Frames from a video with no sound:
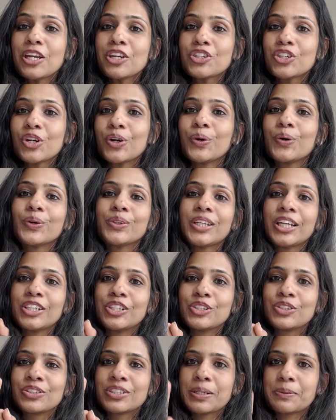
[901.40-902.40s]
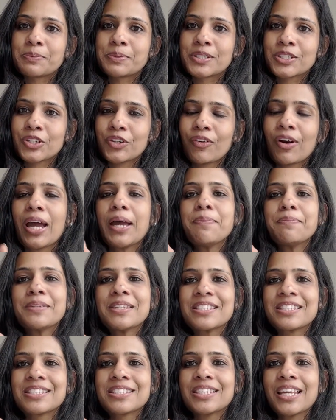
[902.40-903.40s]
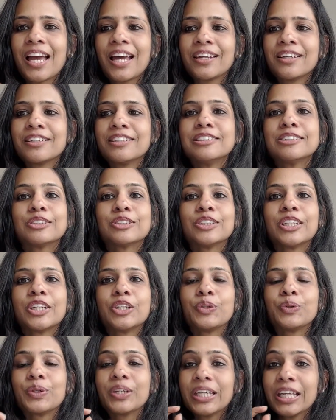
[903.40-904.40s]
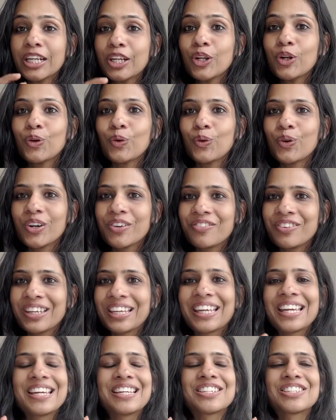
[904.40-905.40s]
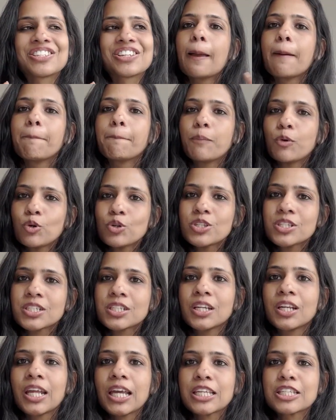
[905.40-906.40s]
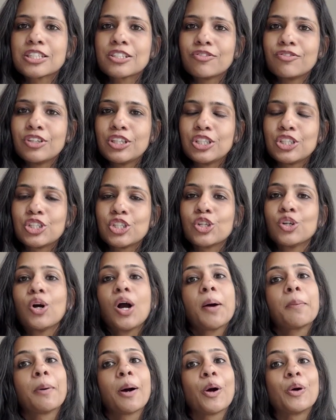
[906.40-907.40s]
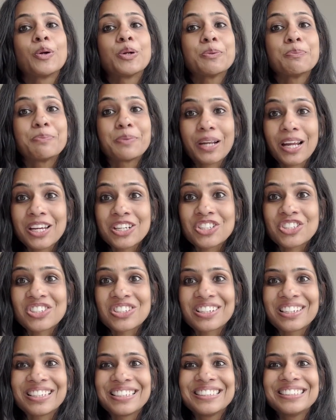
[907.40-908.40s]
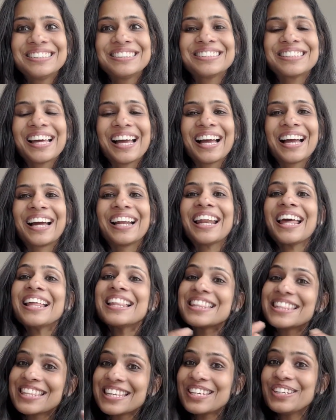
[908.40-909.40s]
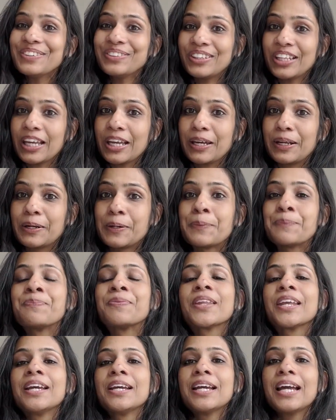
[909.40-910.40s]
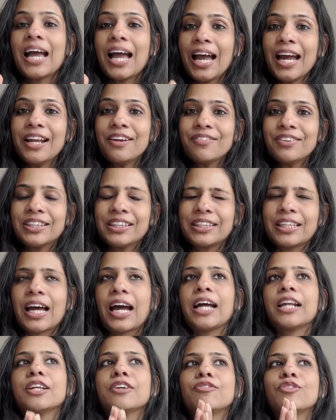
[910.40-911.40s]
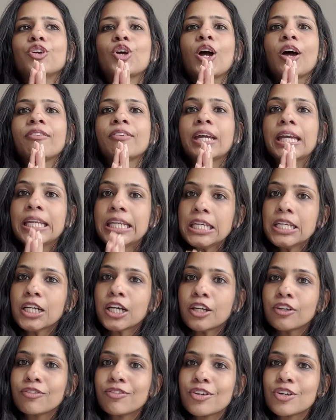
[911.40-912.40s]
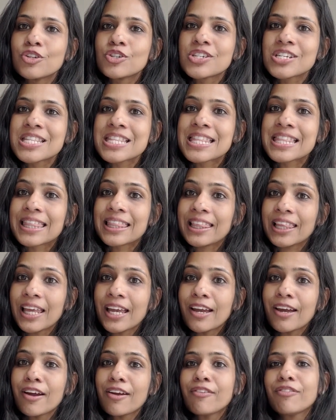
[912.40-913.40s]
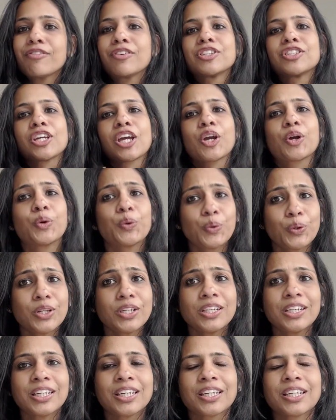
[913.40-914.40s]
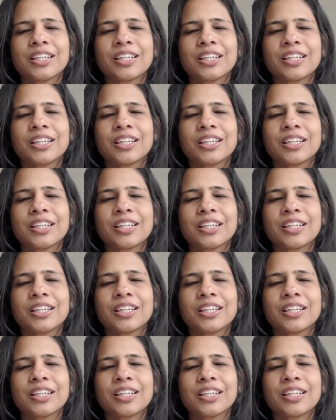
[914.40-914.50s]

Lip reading: sure that you subscribe this channel so that you get a notification post the next video about brushes, and I'll see you there. And with that, if you have any confusions left which I couldn't